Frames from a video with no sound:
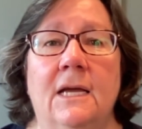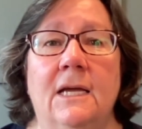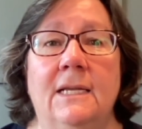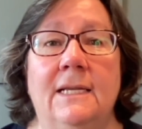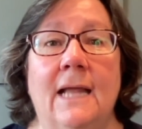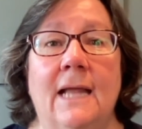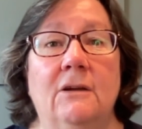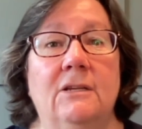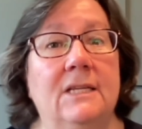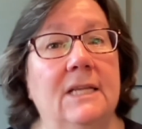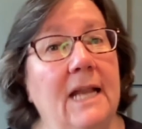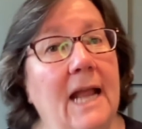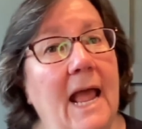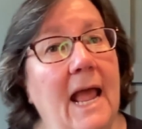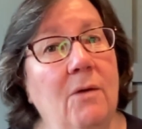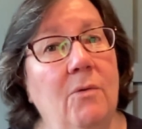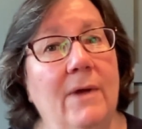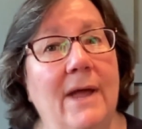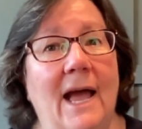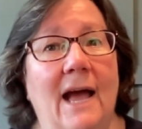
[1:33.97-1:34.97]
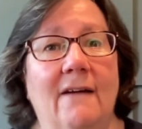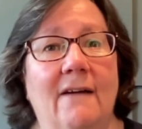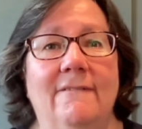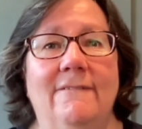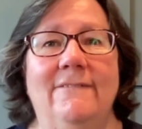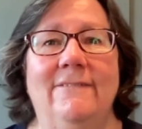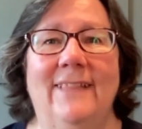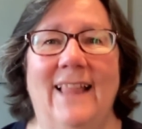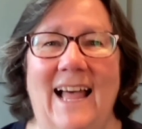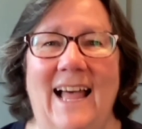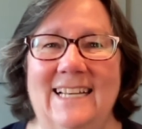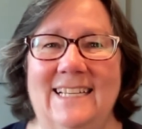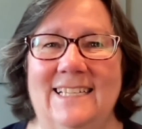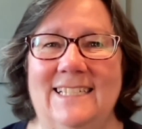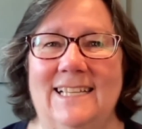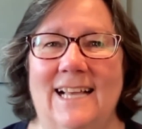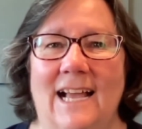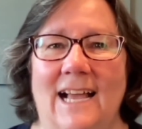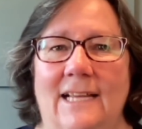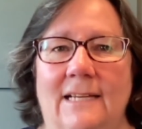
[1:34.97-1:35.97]
Now today we have flat
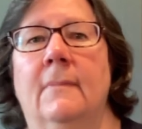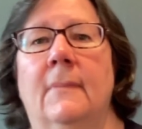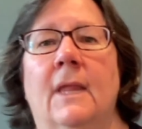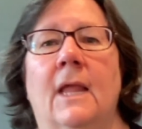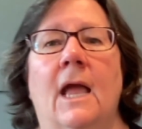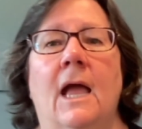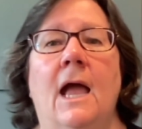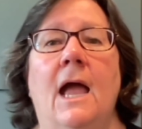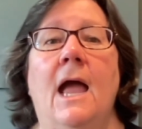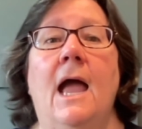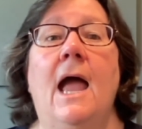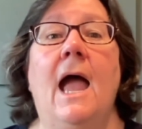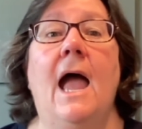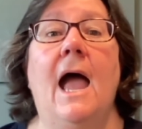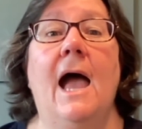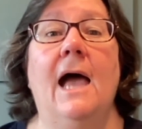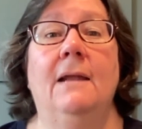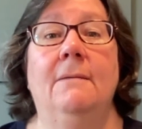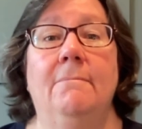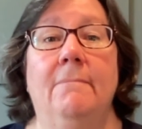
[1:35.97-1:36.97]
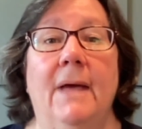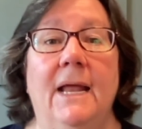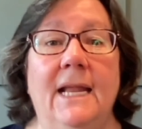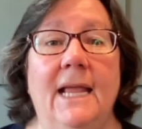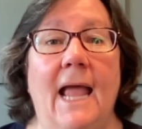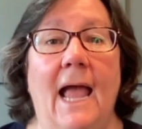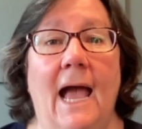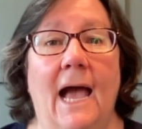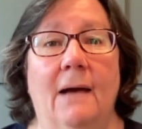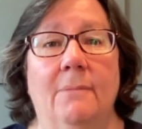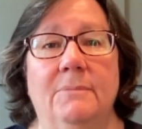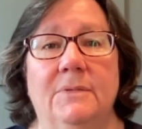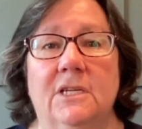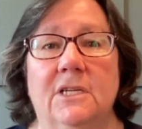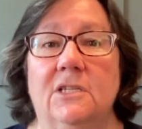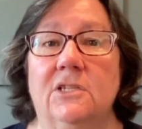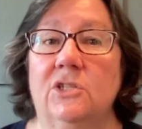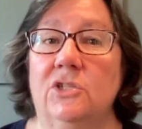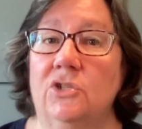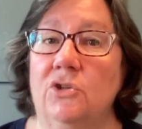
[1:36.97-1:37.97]
design, and many apps
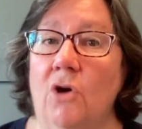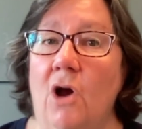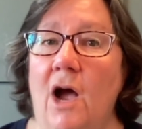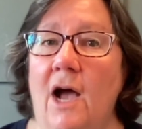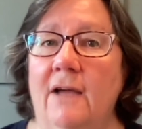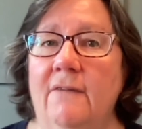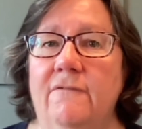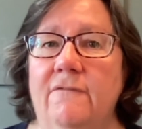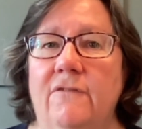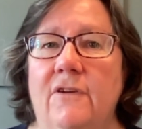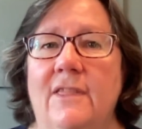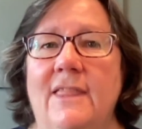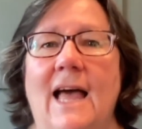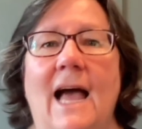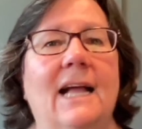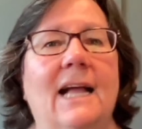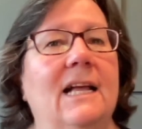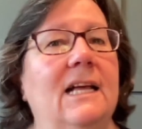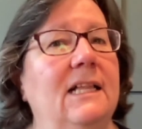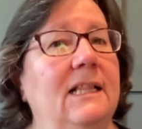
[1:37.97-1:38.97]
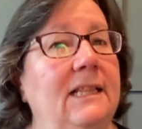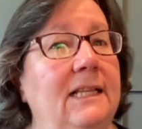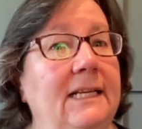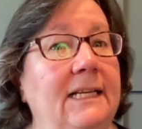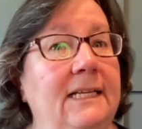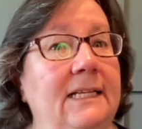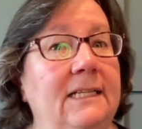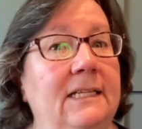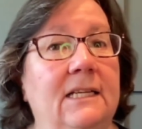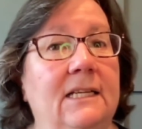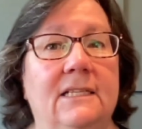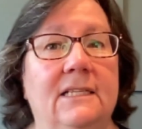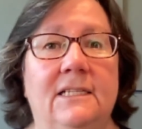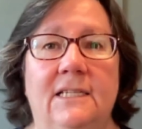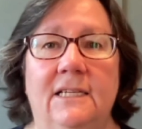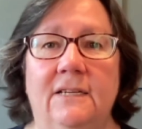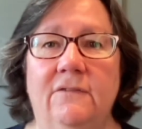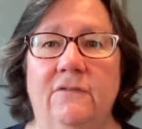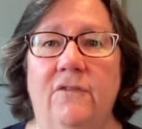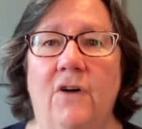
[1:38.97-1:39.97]
strive for that clean
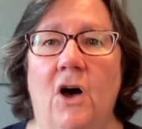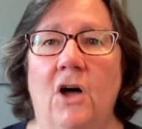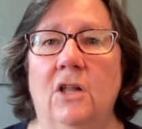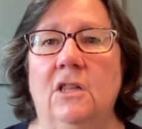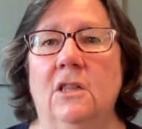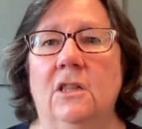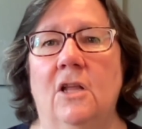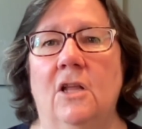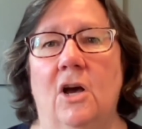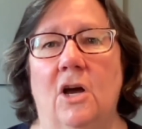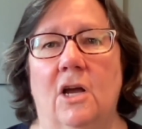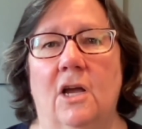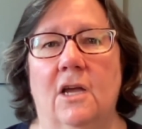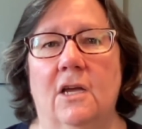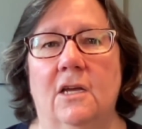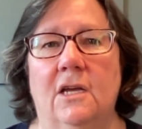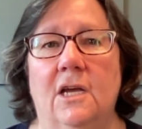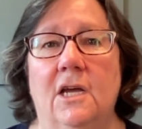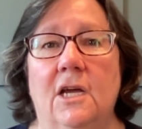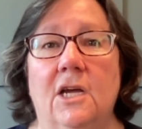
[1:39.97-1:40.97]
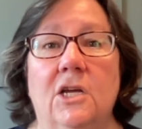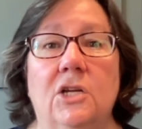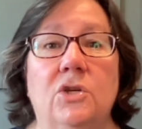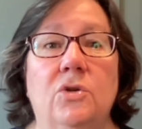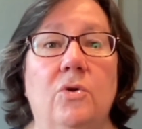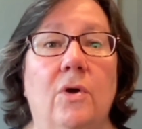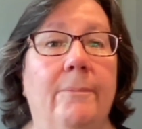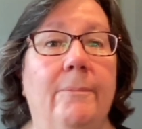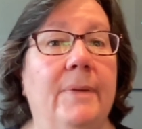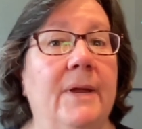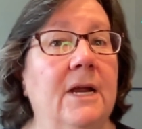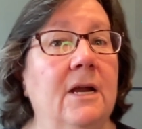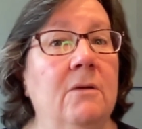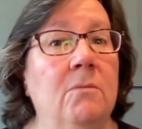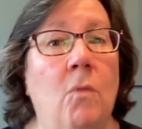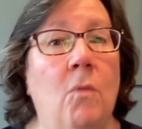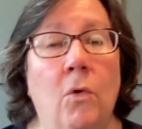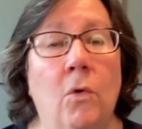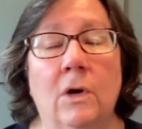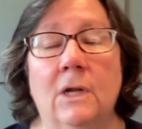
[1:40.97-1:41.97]
default look to appear
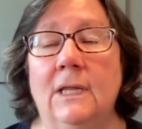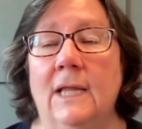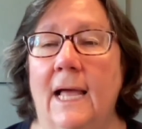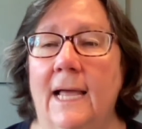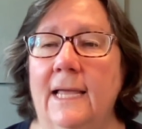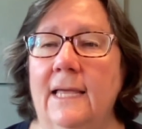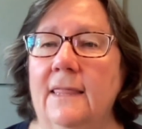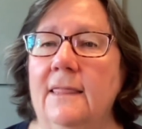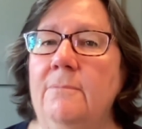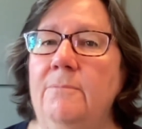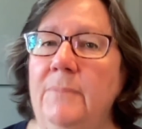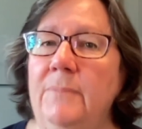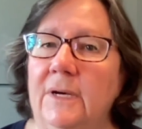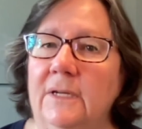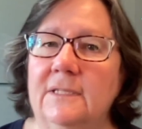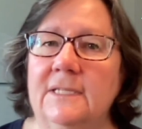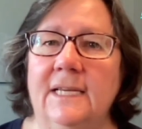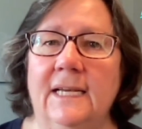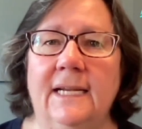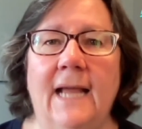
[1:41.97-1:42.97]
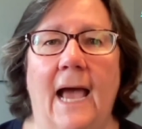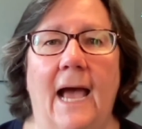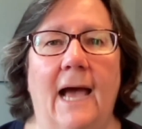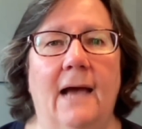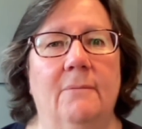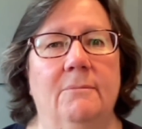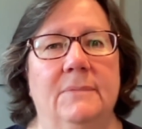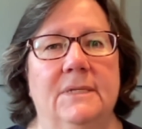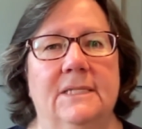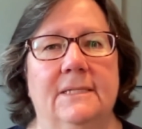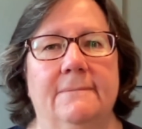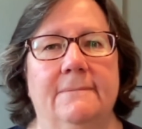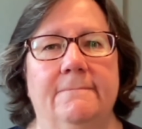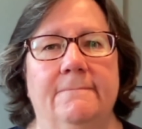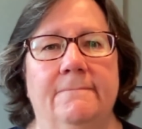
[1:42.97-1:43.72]
more like the built-in apps.